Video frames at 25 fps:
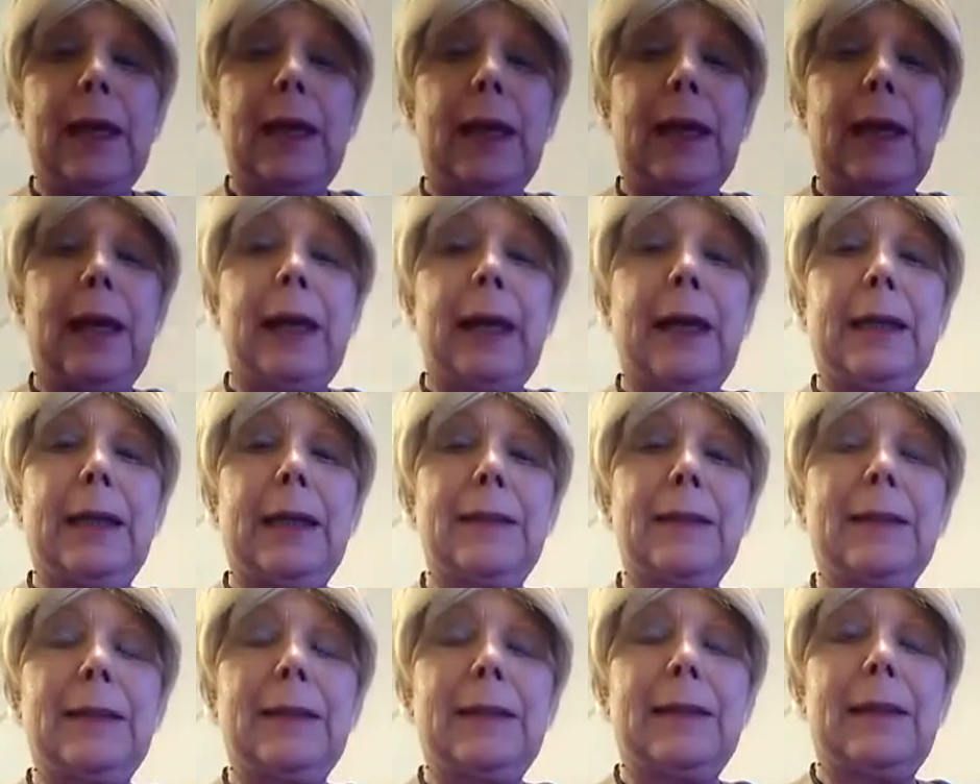
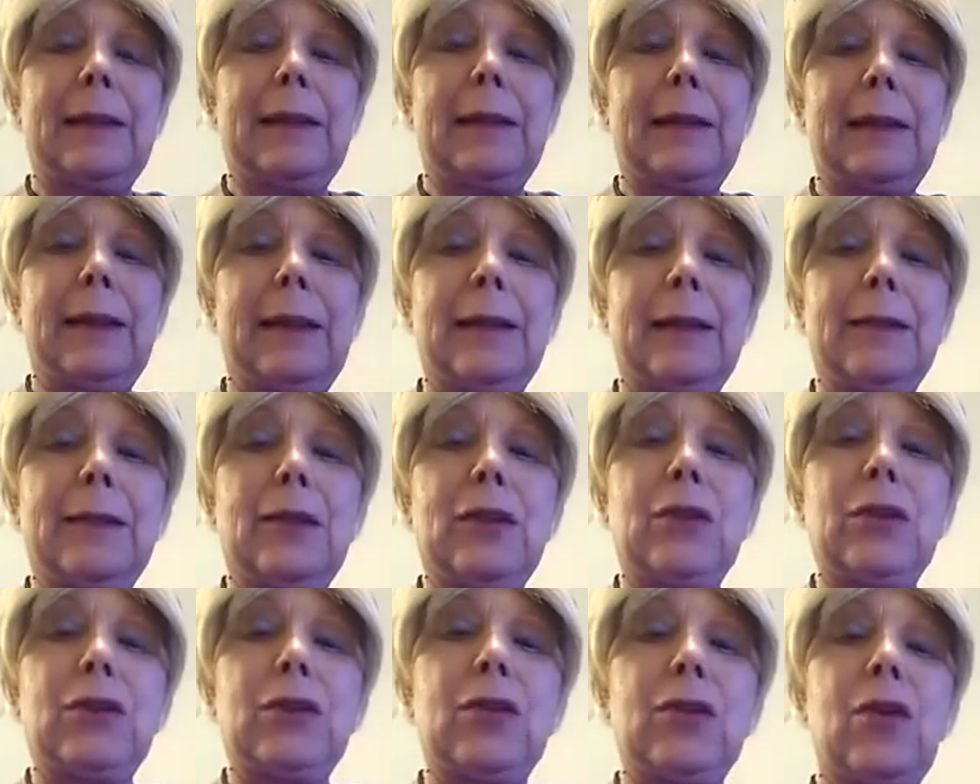and it
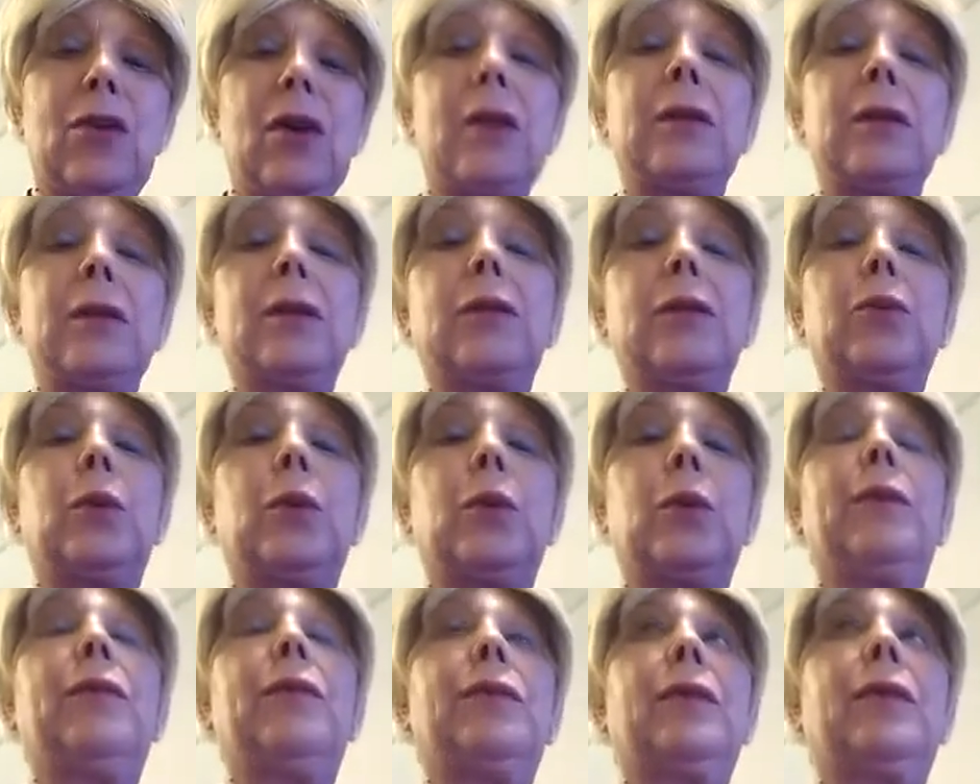starts
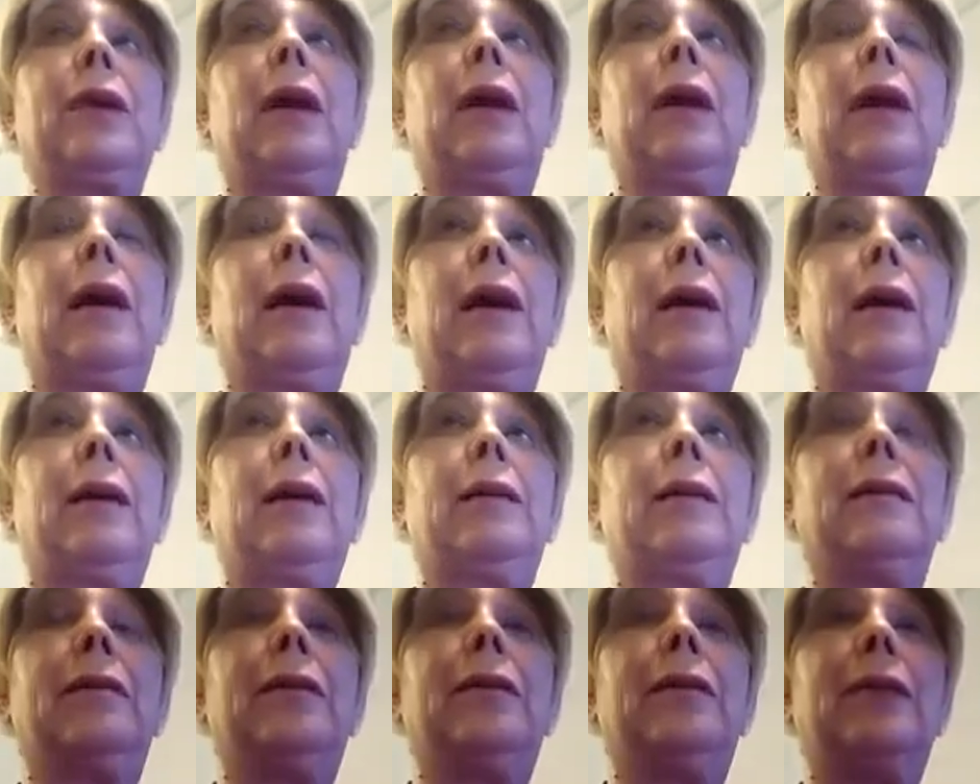with
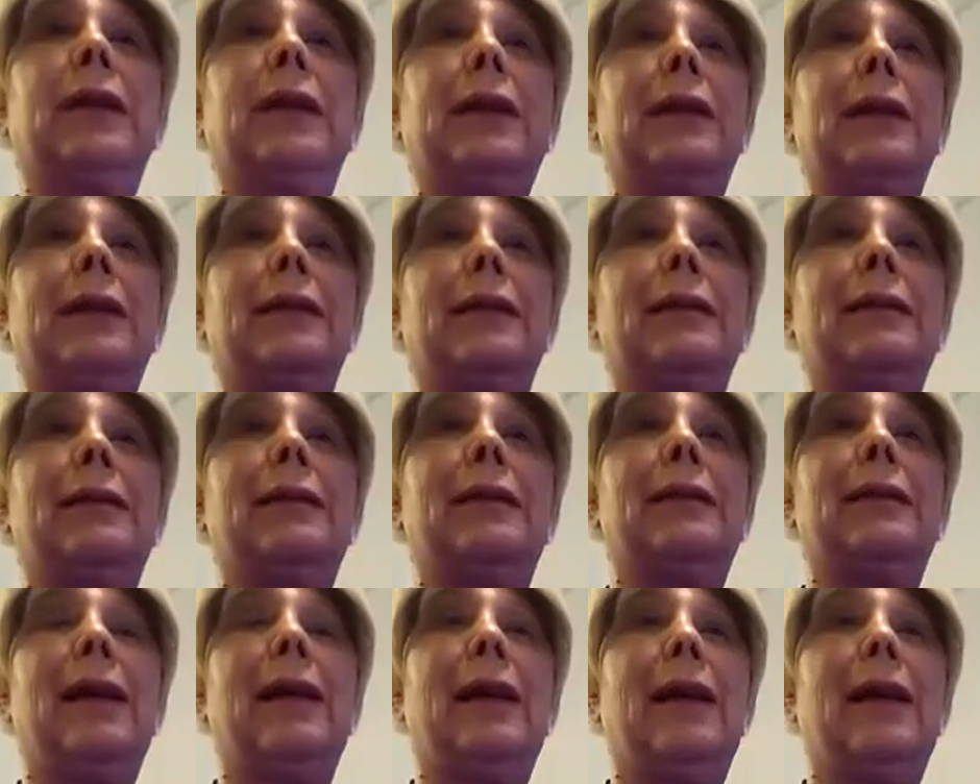the
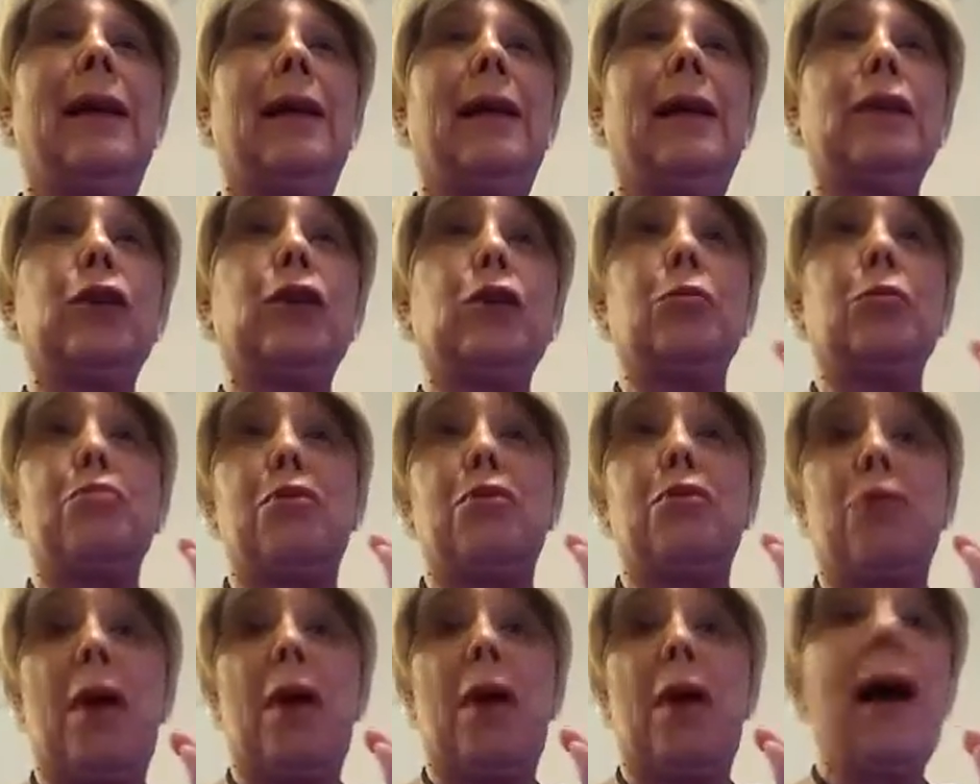
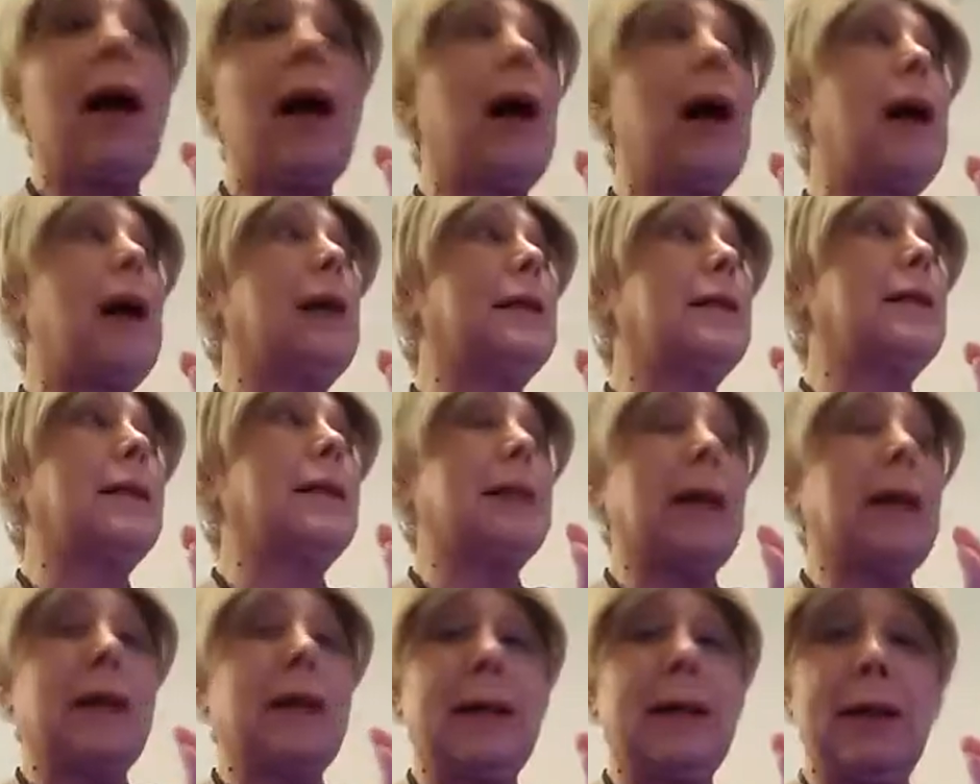surprise
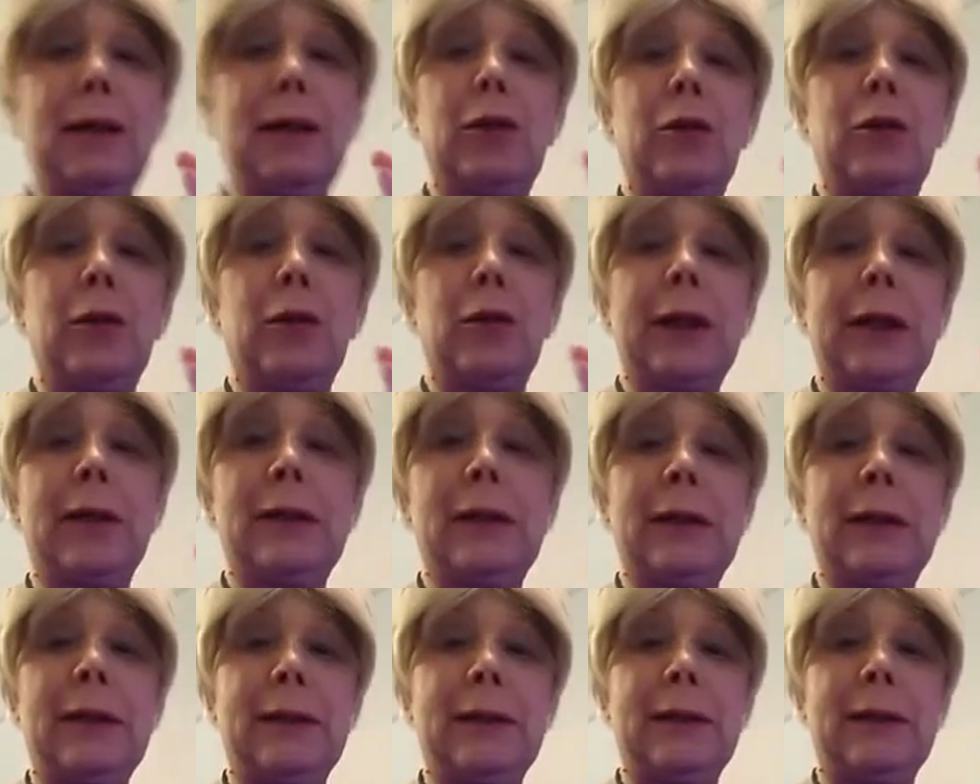that Hillary
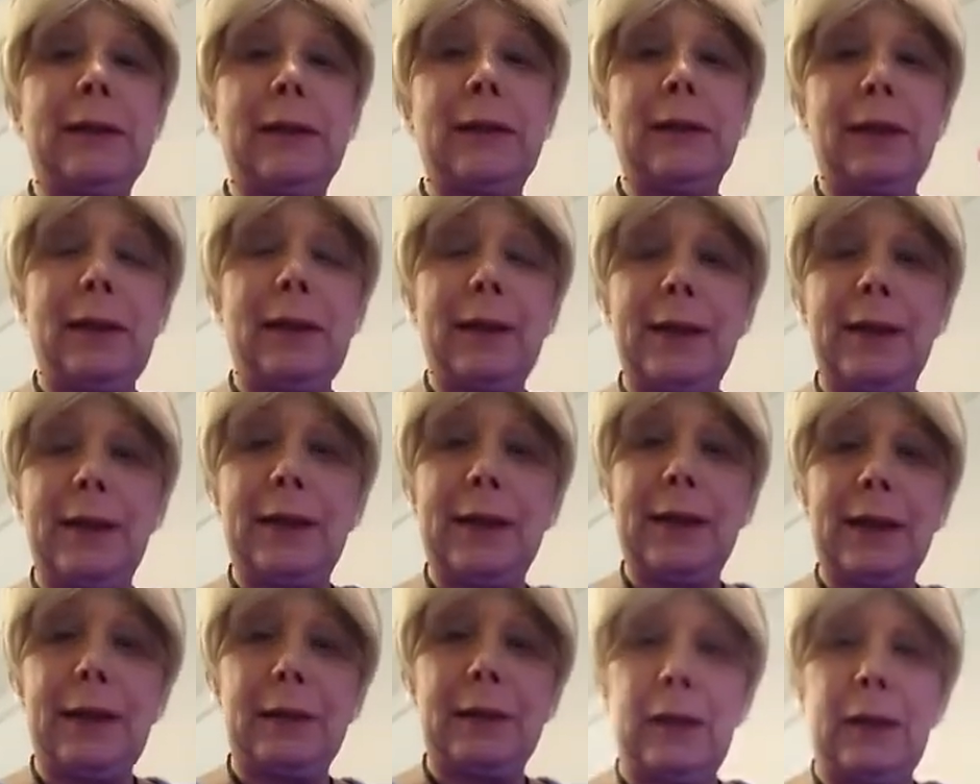Clinton
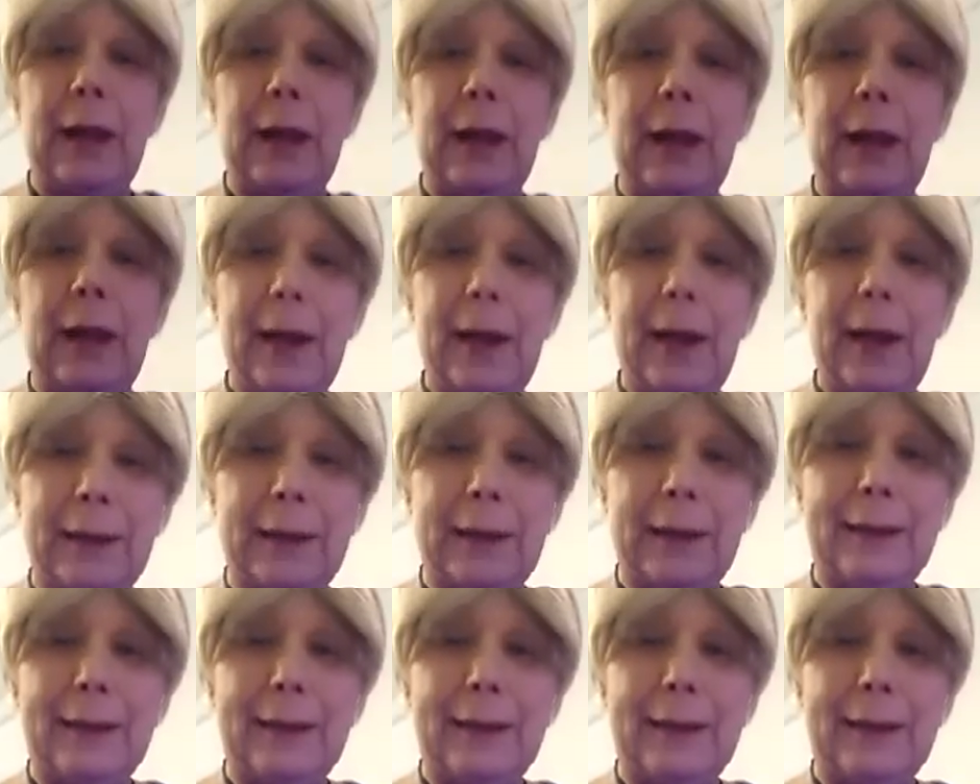doesn't get elected.